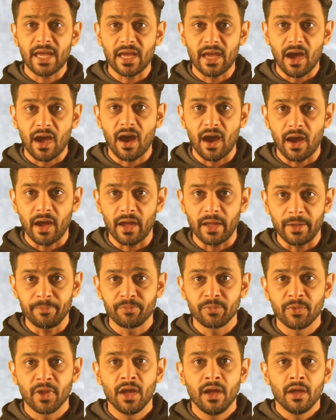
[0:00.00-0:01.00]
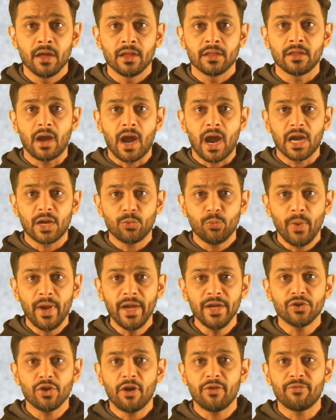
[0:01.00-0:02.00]
I. The
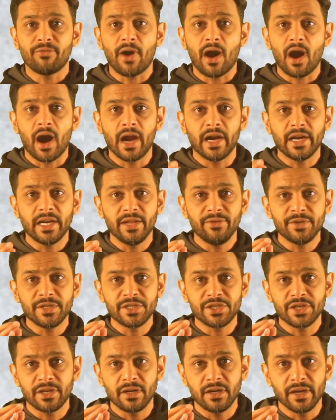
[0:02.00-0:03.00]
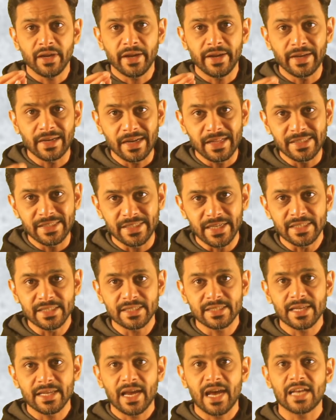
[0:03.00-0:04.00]
advent of artificial
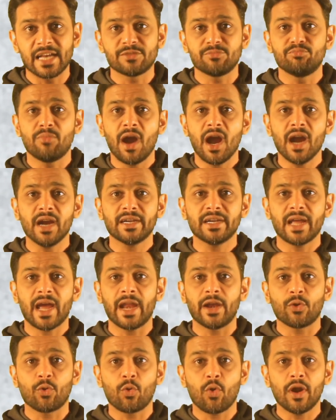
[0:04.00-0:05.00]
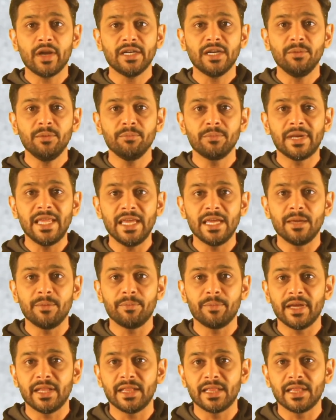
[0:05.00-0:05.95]
intelligence has marked a quantum leap in the